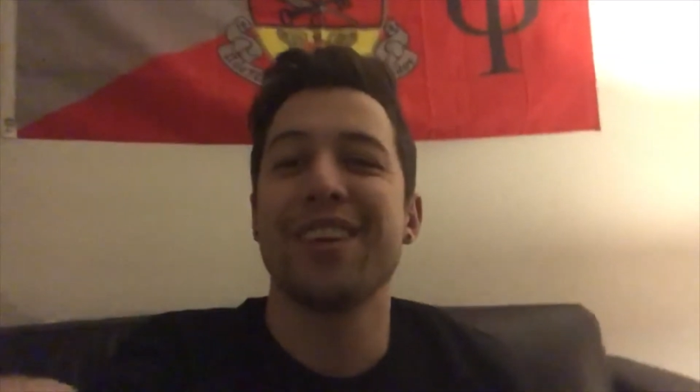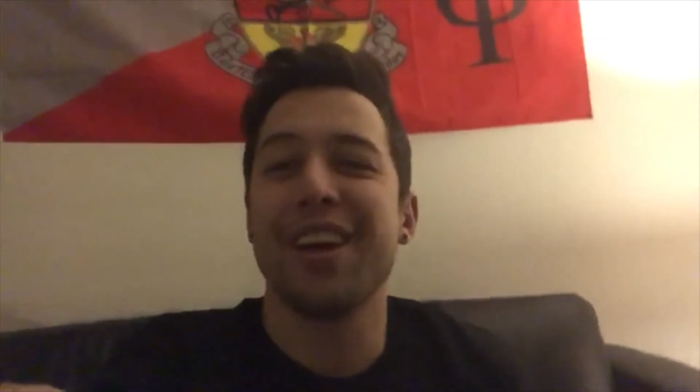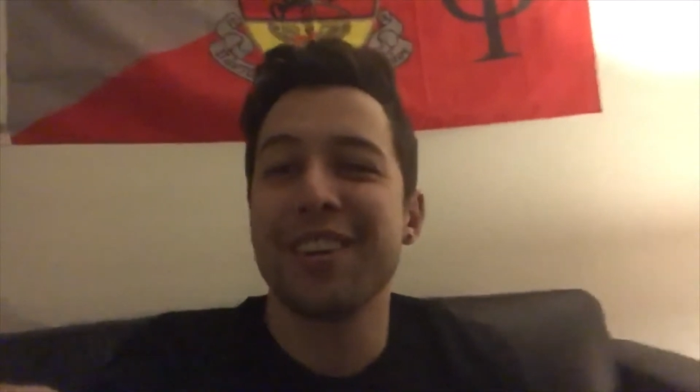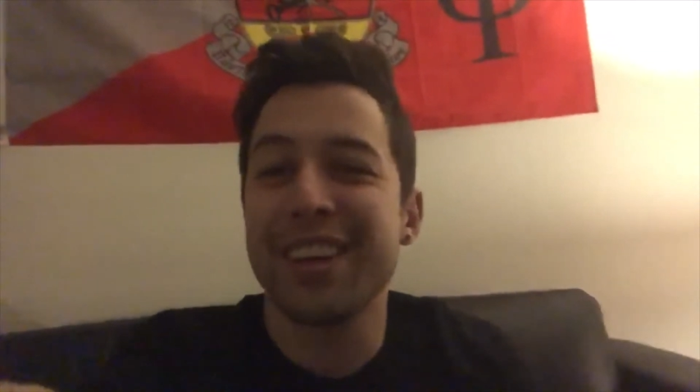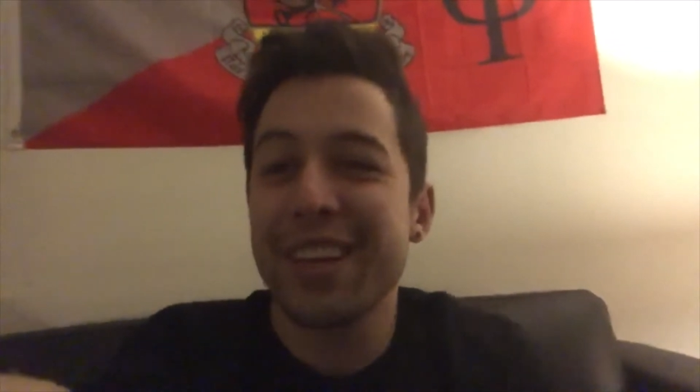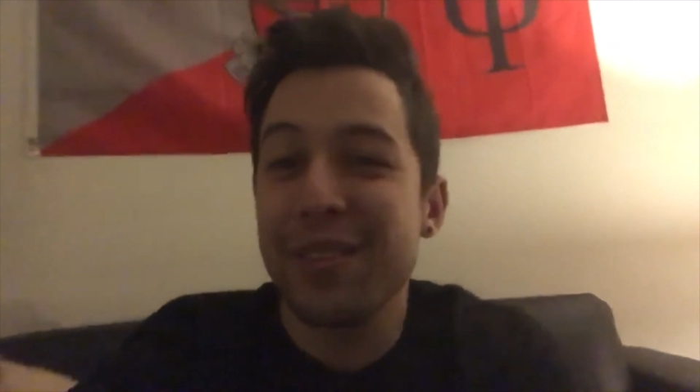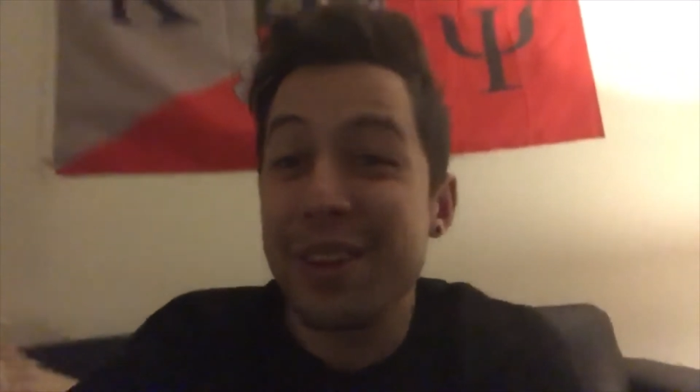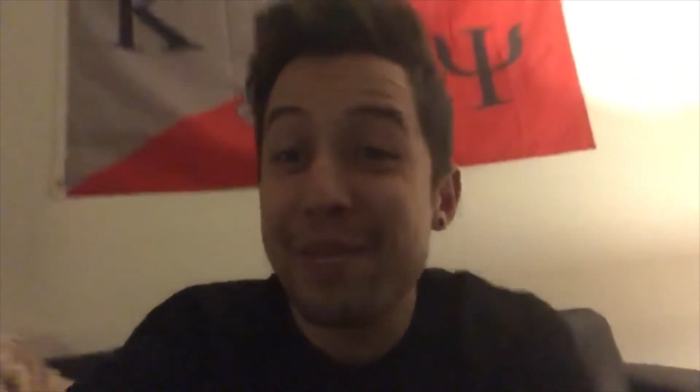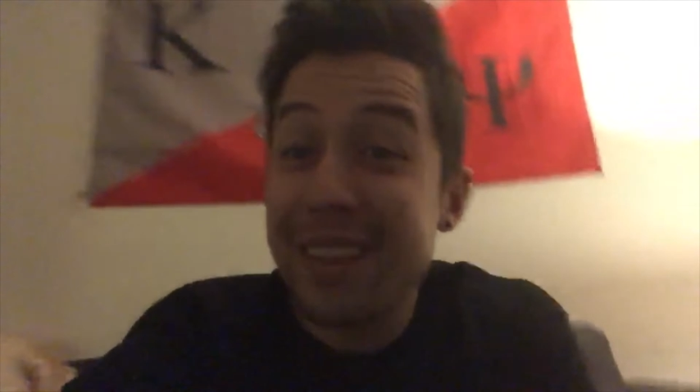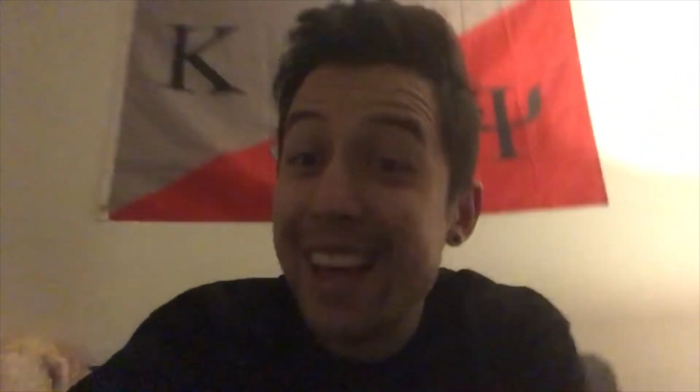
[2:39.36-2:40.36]
thought you could get rid
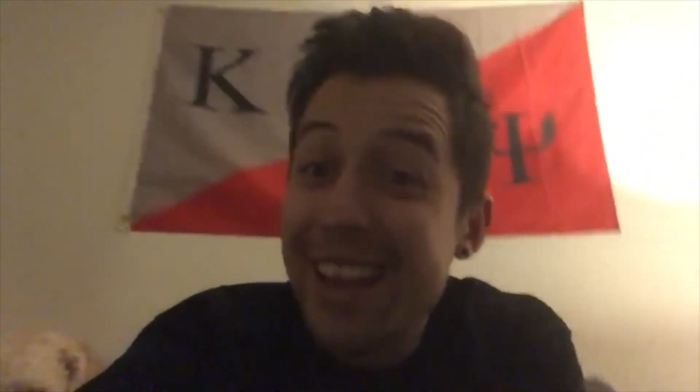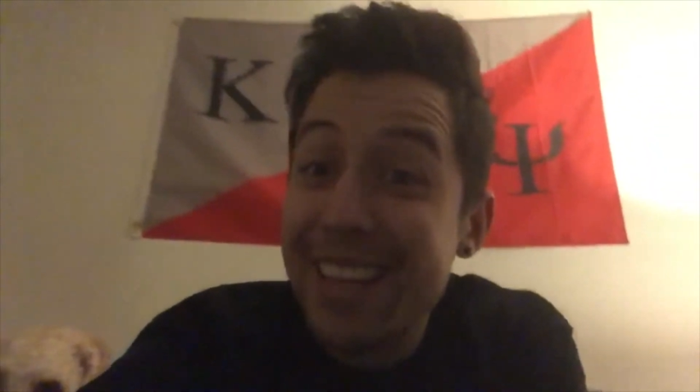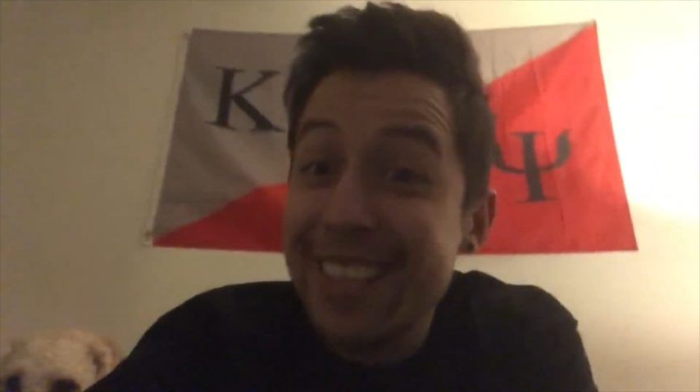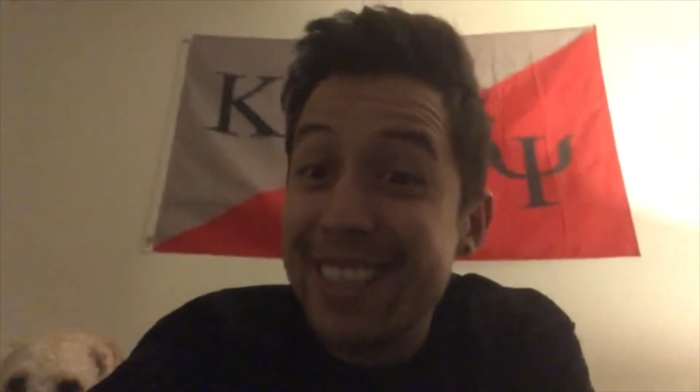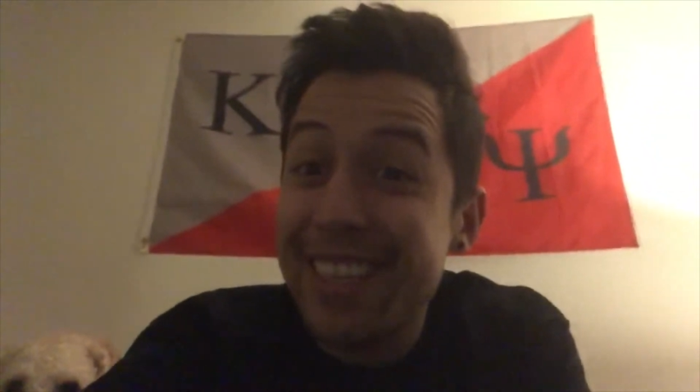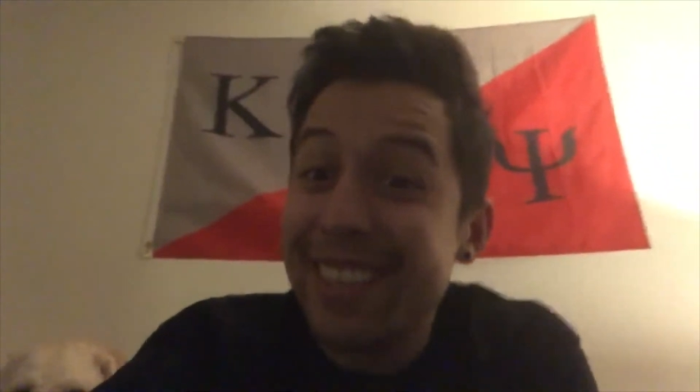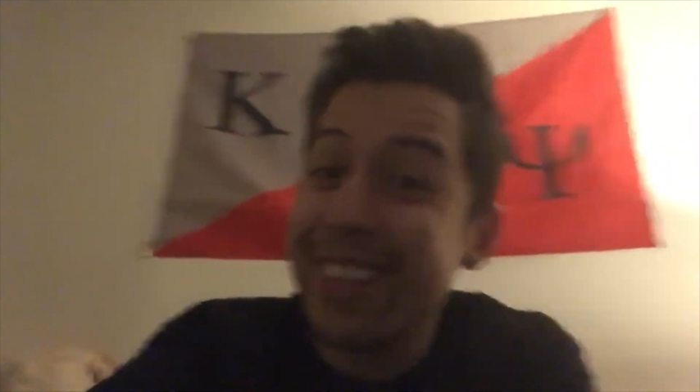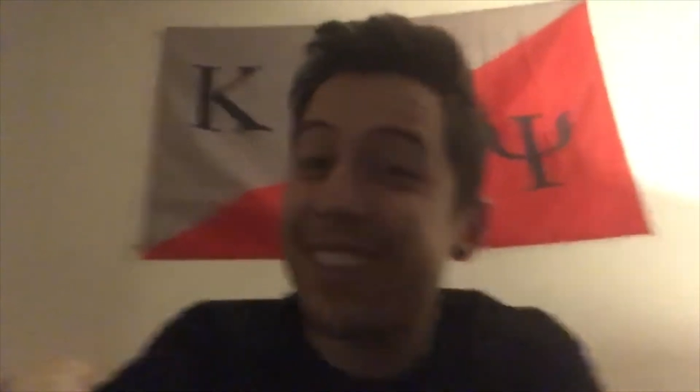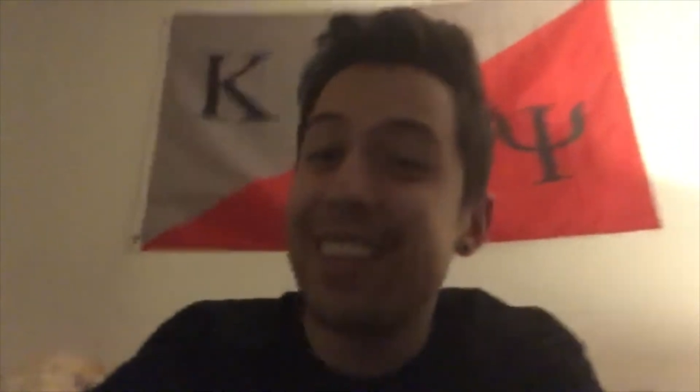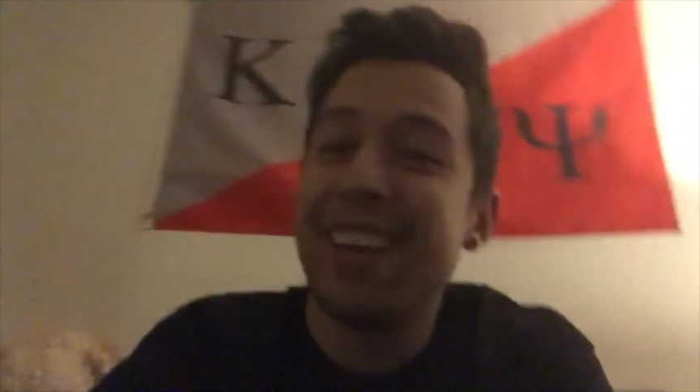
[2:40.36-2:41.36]
of me that easy?
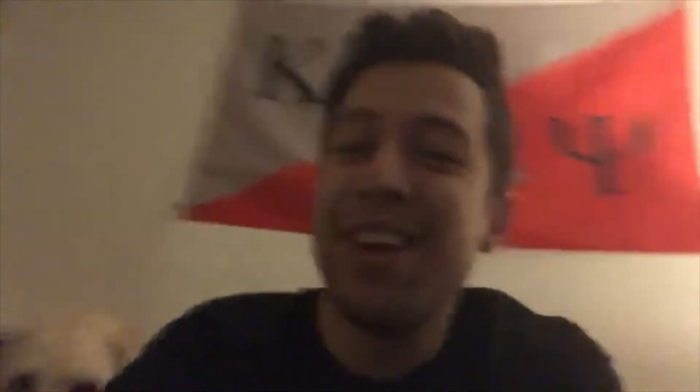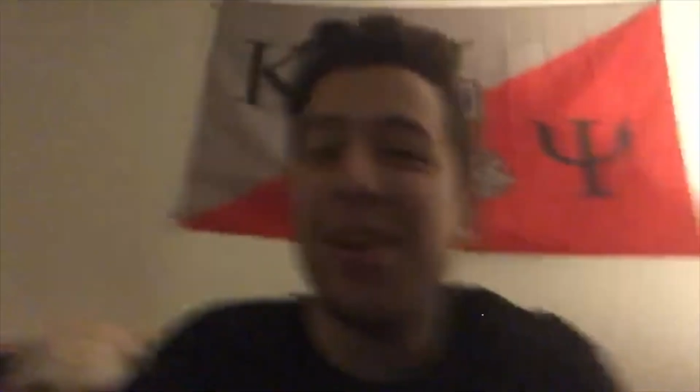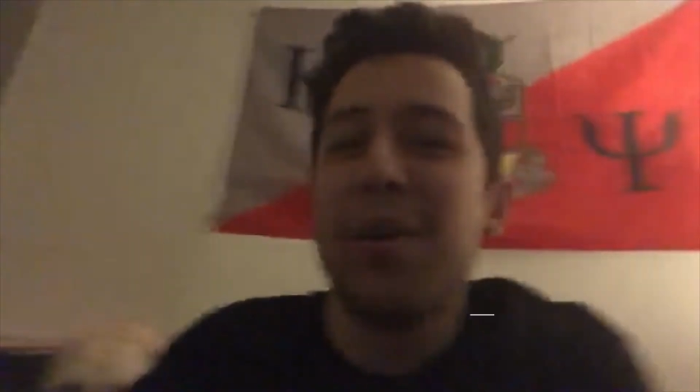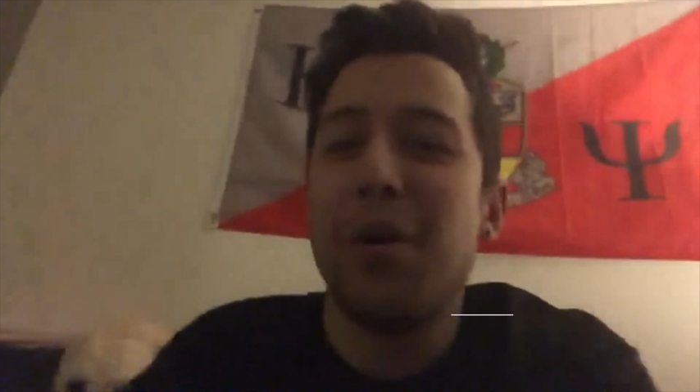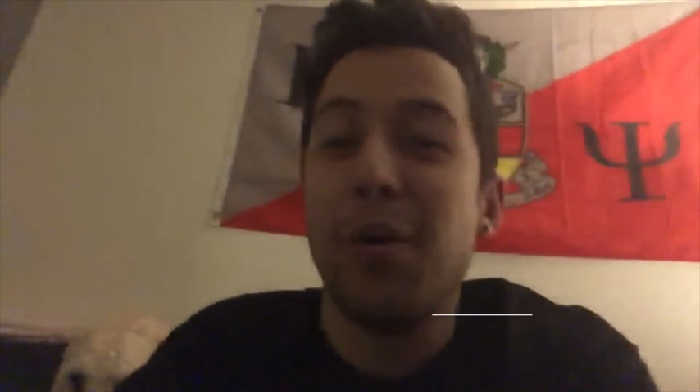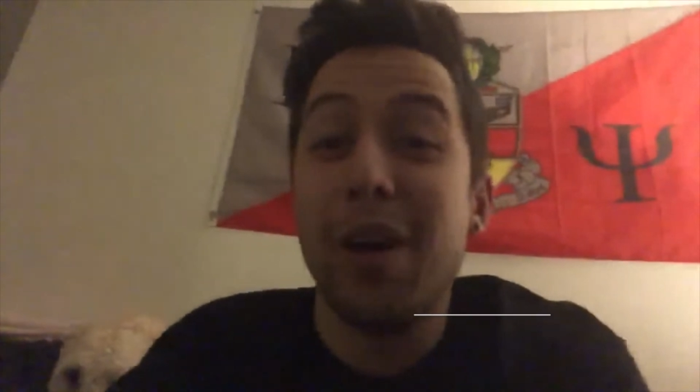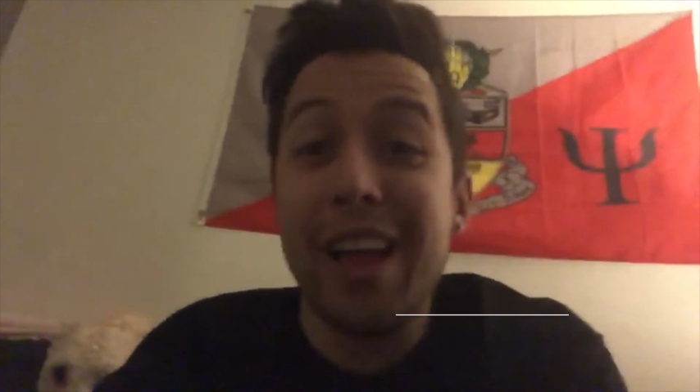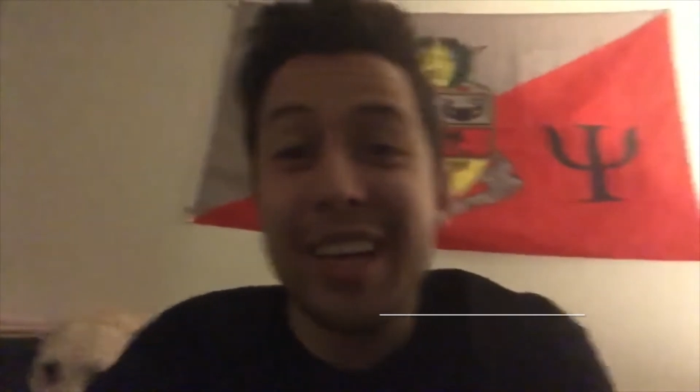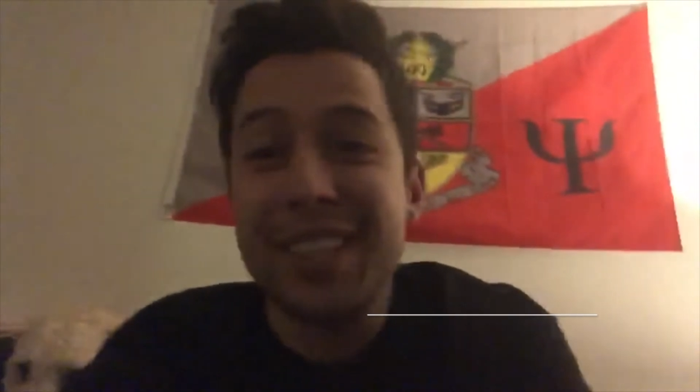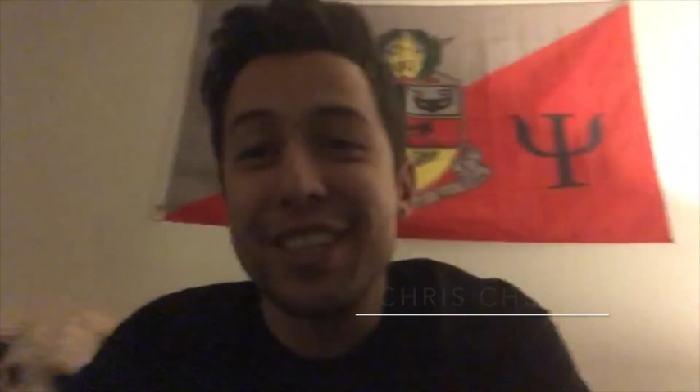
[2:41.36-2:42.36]
Well,
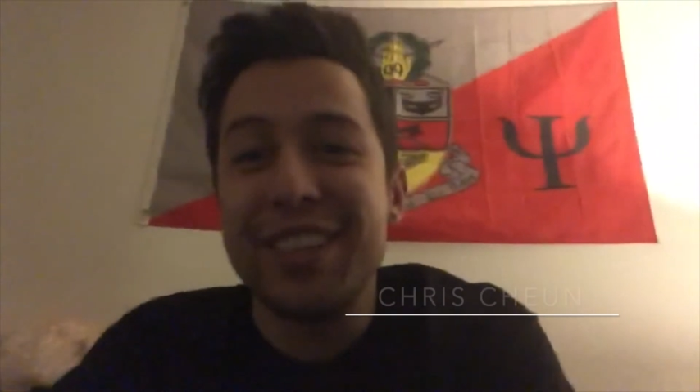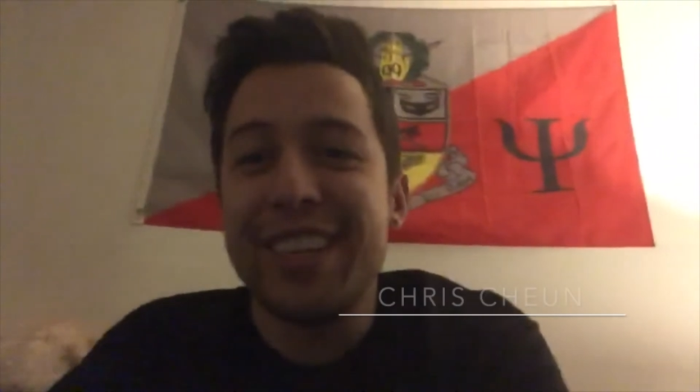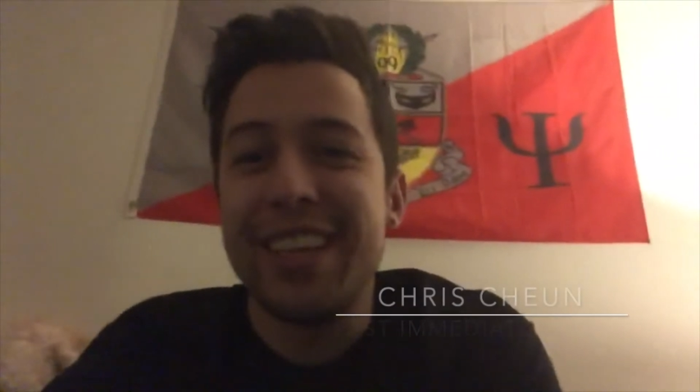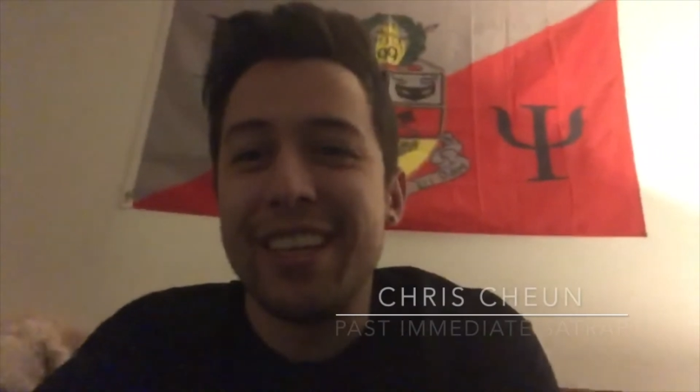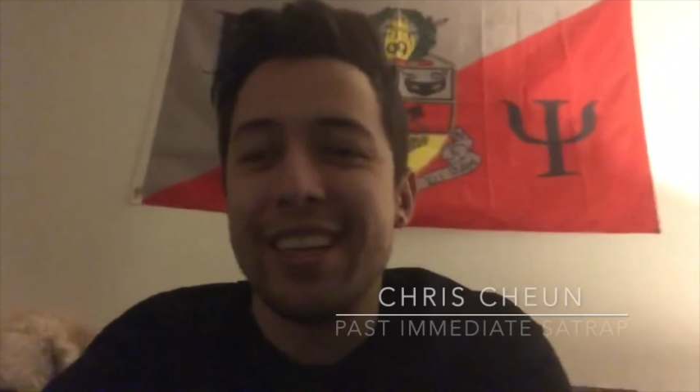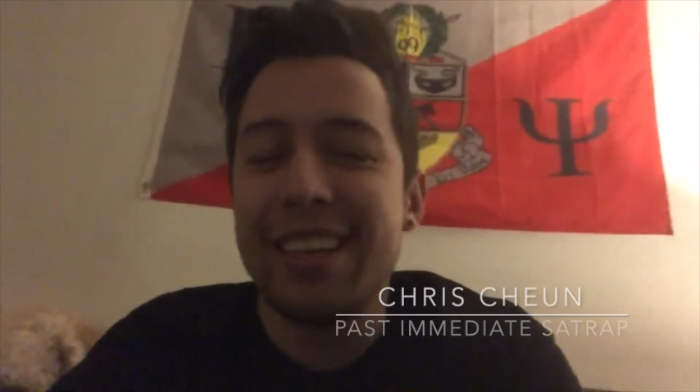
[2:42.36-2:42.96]
actually, you did.